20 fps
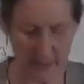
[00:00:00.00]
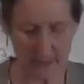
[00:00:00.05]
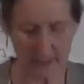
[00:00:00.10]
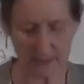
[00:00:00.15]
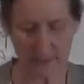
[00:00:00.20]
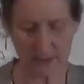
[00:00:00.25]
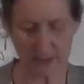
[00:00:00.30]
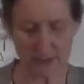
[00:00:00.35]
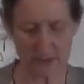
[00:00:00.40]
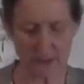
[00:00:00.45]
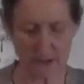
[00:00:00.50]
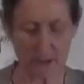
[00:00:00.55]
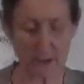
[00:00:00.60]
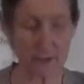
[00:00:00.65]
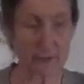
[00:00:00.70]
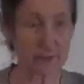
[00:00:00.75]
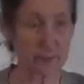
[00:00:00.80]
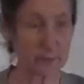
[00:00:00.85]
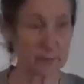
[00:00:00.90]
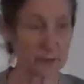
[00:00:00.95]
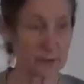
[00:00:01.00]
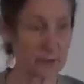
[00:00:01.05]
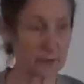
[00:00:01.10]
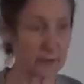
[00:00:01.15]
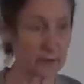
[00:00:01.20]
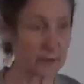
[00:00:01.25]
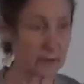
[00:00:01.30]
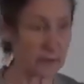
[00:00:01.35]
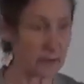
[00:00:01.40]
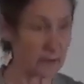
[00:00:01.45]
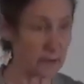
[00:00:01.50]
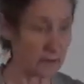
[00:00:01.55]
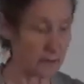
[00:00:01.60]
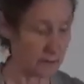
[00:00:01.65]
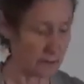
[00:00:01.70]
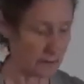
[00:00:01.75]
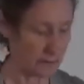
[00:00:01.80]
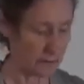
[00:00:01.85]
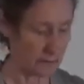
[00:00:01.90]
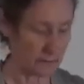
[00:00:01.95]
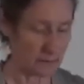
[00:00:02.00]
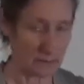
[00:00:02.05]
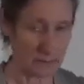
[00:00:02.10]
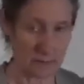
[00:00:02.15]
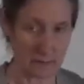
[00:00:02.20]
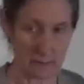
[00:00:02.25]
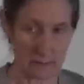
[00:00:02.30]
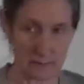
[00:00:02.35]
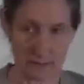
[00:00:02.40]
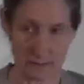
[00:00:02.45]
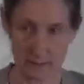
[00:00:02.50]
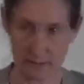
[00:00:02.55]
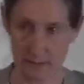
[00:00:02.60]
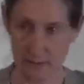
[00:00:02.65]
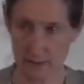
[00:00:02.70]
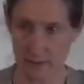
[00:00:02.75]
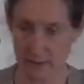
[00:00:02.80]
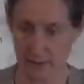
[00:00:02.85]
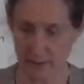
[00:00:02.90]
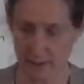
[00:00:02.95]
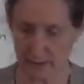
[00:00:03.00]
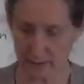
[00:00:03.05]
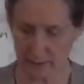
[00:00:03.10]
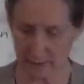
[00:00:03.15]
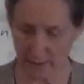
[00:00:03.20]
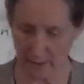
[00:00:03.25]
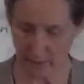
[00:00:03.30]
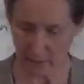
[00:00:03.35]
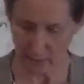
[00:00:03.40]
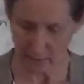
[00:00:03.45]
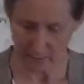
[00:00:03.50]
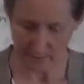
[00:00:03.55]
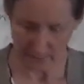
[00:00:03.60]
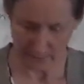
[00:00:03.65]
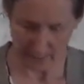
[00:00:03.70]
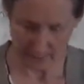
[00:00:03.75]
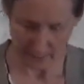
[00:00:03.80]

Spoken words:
how much I've put on here? And now I'm